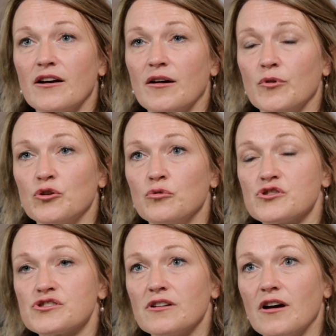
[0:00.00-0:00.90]
um, who
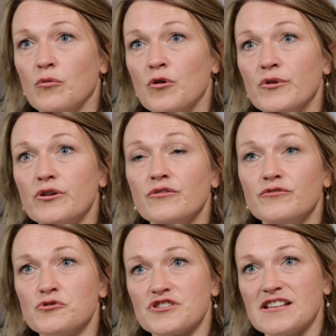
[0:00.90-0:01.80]
was a woman who
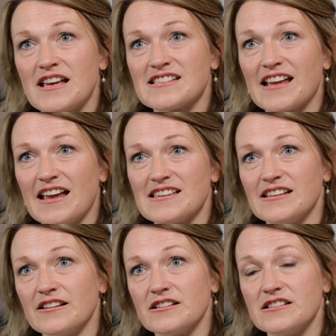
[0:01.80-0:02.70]
fought a test
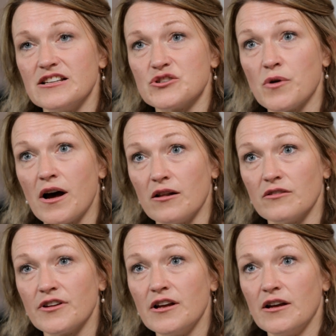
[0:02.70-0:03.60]
case in
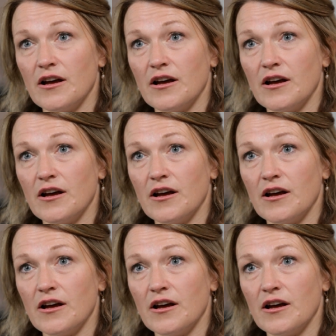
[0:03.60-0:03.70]
1912